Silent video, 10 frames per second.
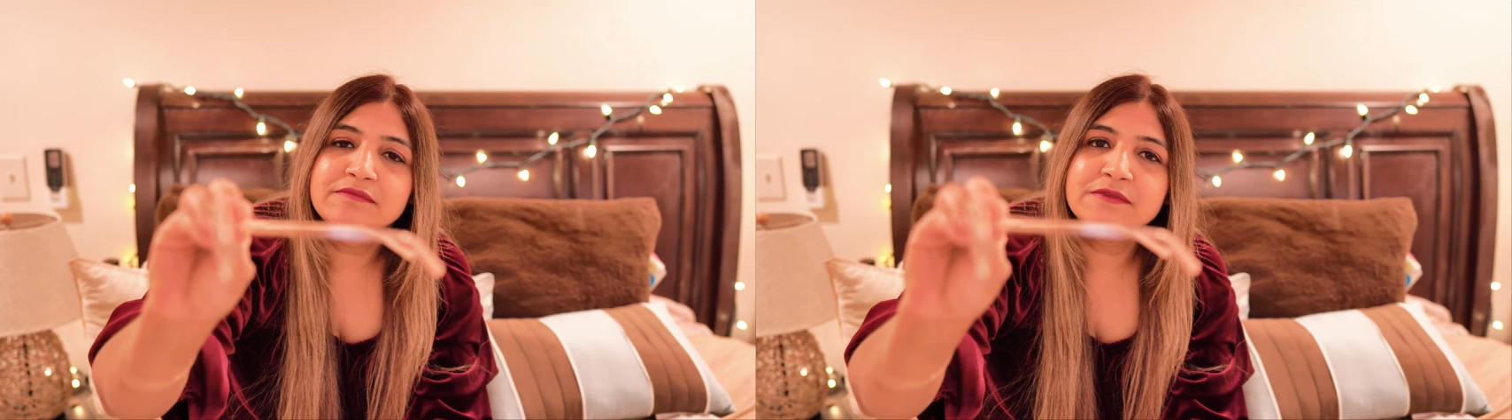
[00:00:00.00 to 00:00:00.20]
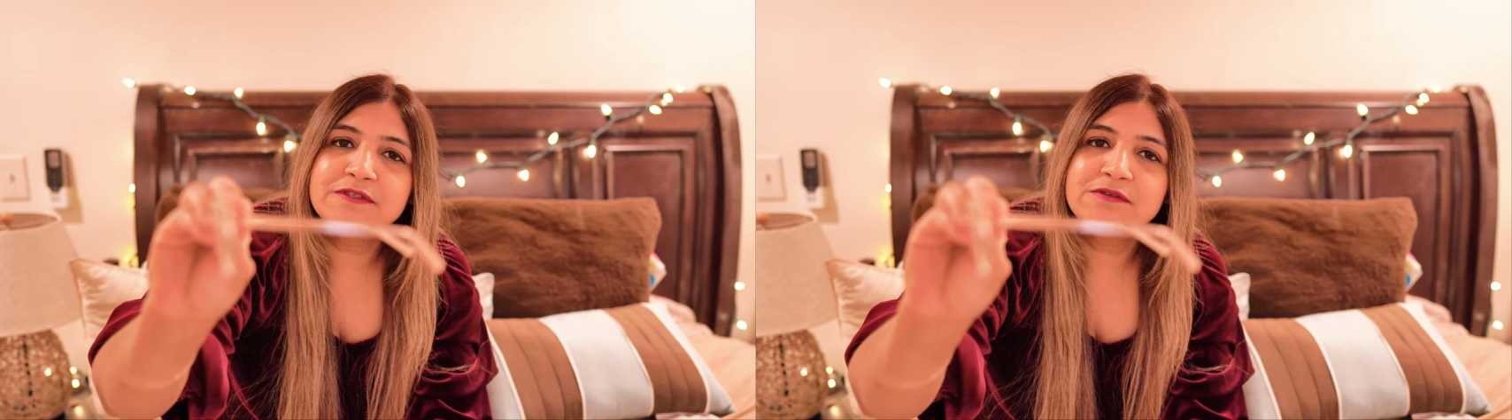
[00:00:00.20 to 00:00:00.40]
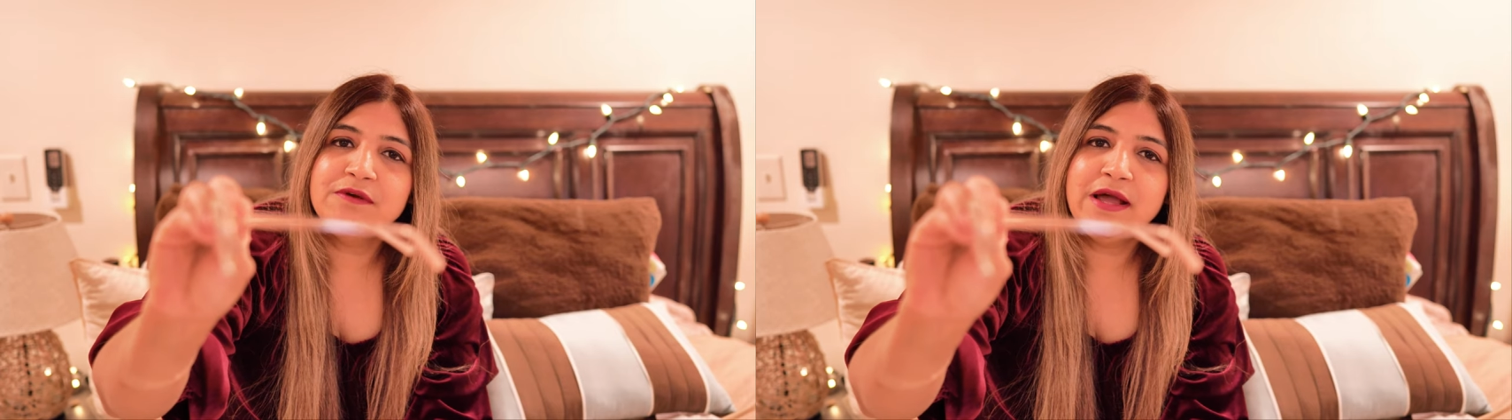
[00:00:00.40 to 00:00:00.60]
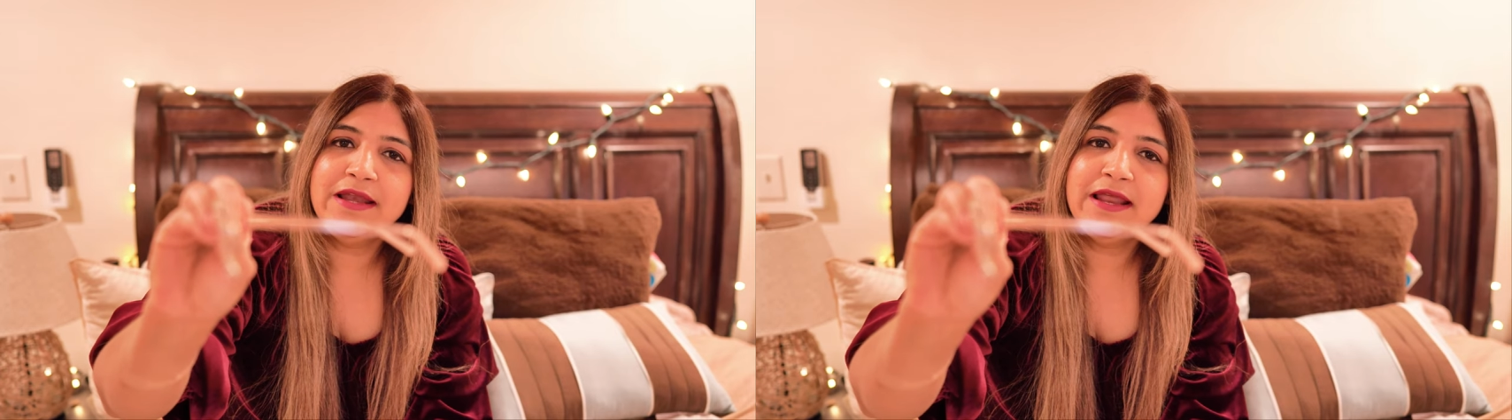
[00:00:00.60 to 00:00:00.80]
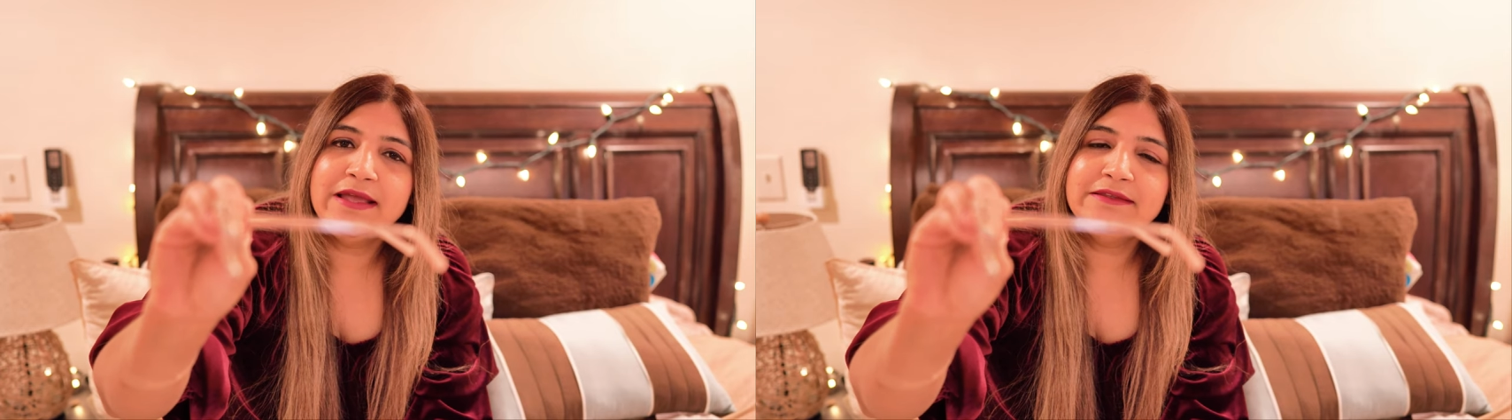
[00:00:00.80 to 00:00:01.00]
So
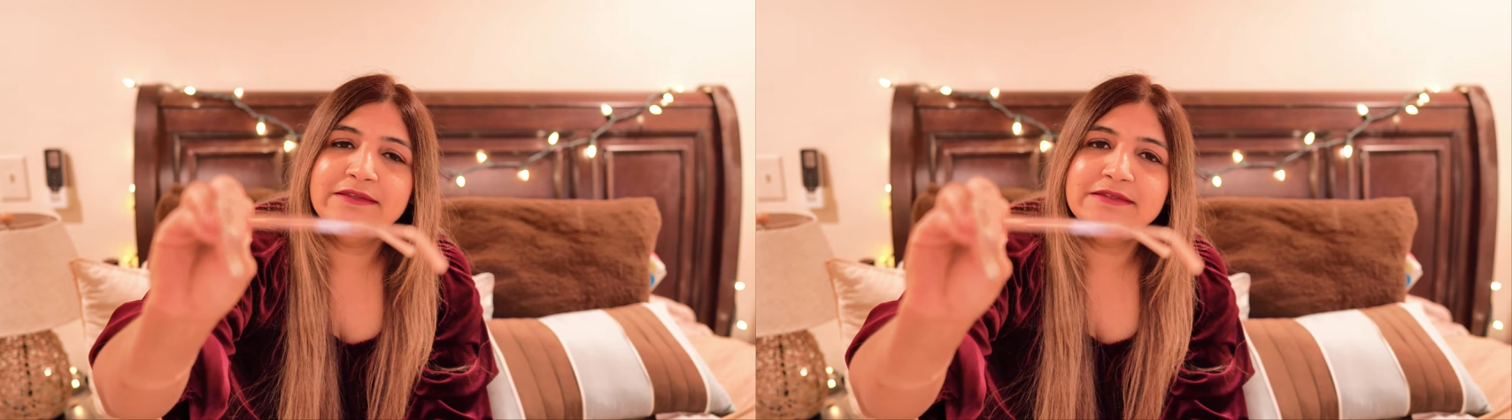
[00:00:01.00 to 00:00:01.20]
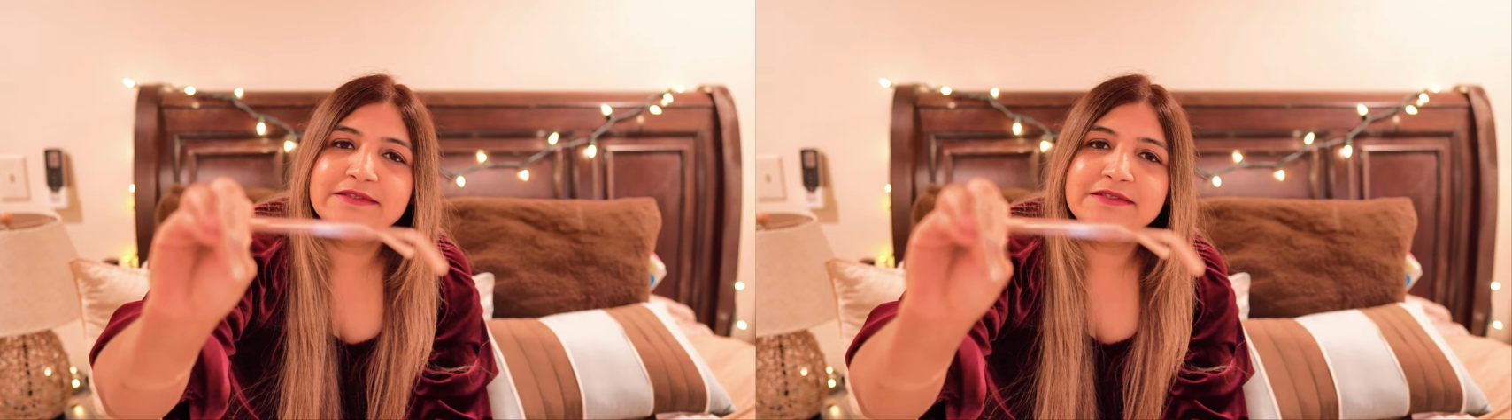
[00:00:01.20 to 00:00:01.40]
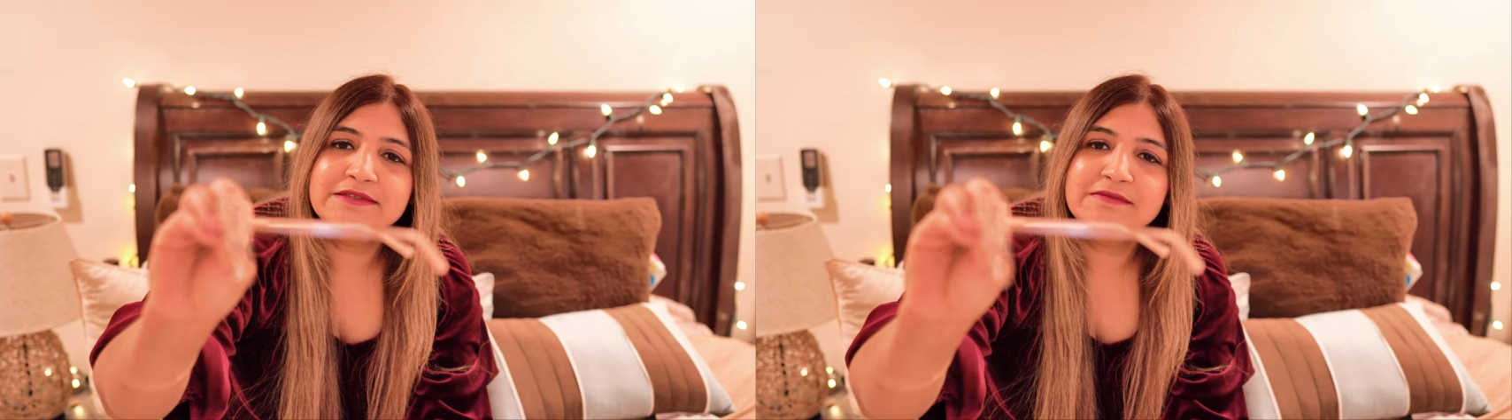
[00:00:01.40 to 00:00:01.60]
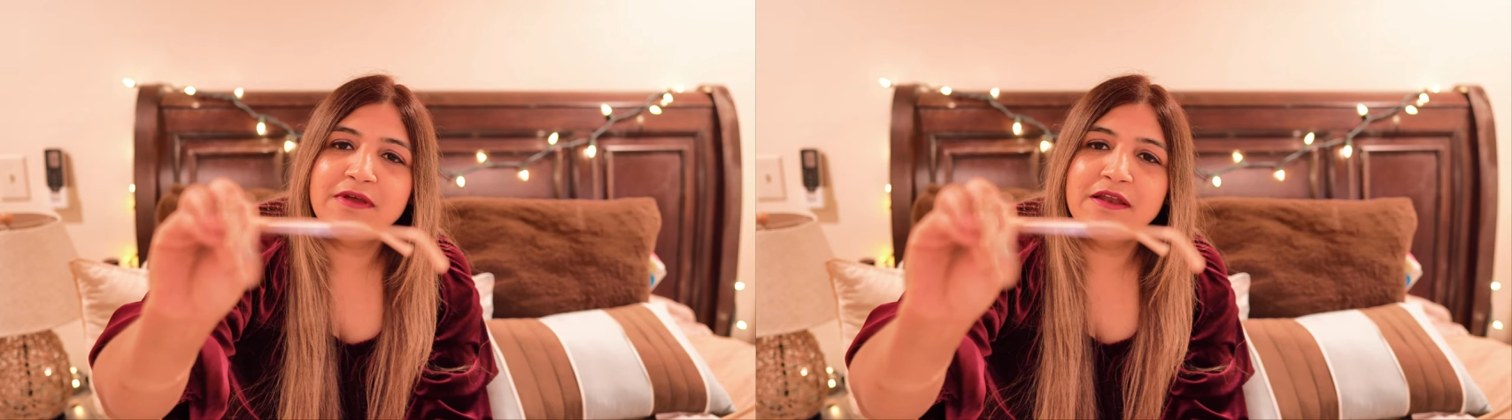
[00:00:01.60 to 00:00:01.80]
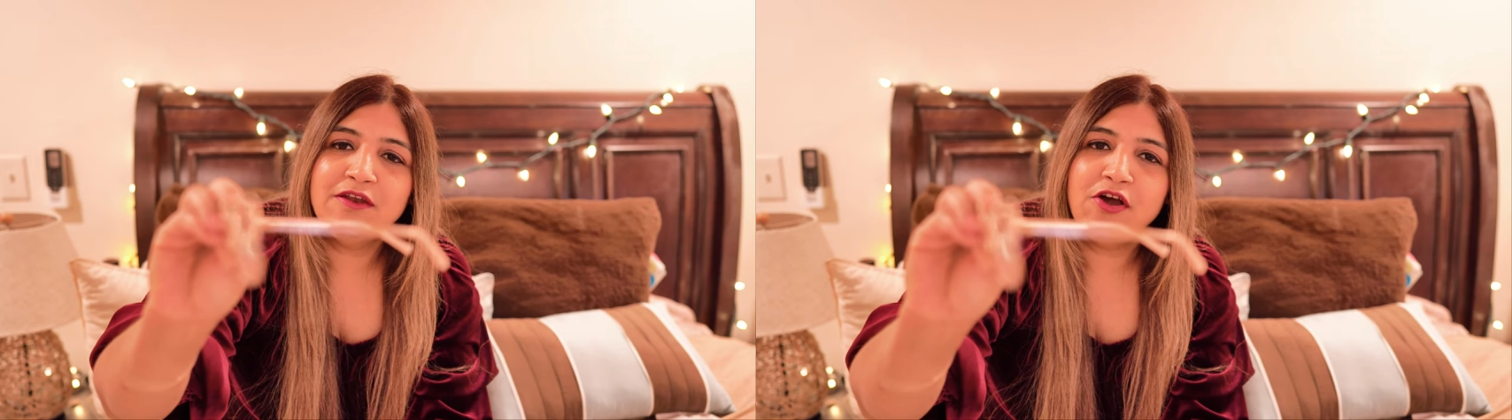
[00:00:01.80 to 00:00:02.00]
I like this a